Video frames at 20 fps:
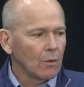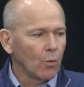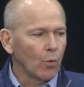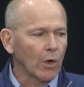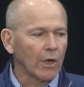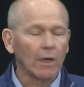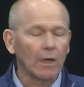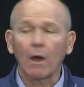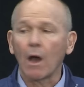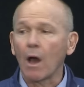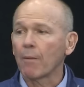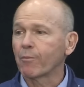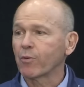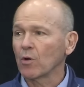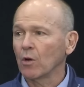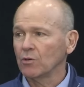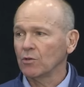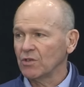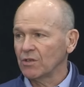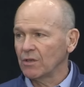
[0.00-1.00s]
We're going to
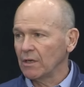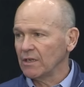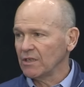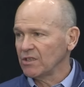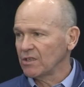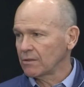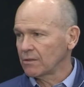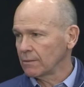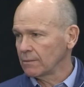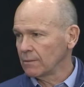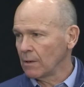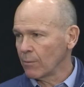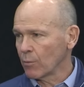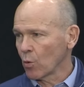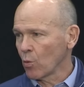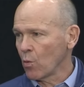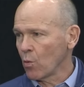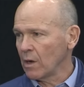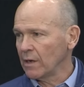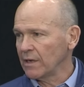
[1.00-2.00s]
approach this, number
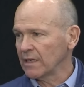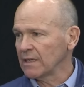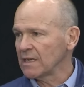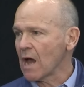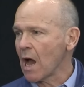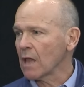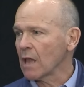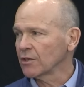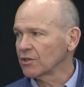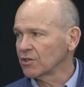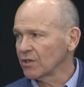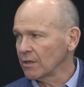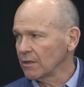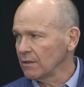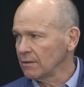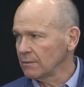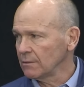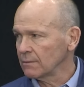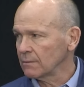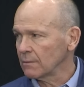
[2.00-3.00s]
one,
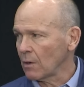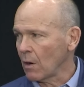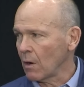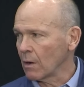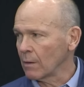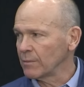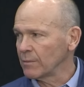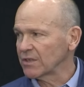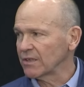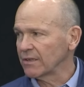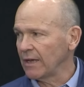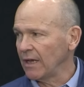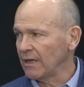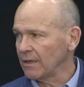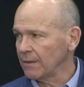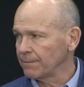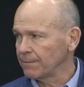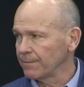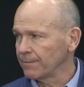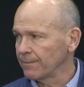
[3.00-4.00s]
acknowledging our
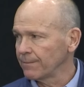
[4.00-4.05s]
mistake.